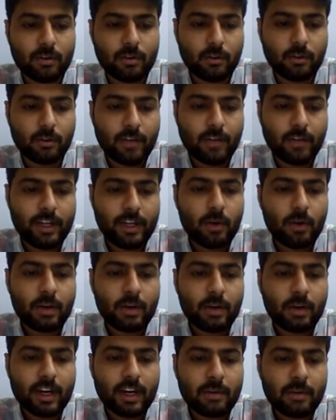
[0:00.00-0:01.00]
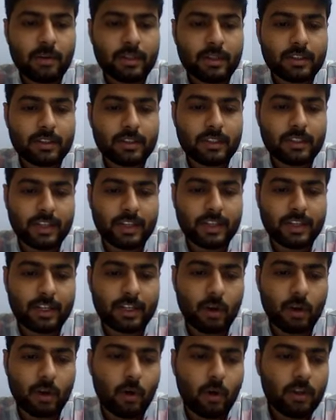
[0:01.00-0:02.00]
we look around that
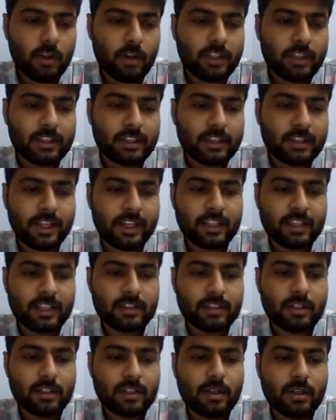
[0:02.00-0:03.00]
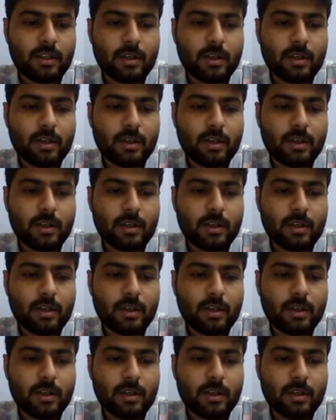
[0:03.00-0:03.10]
all the things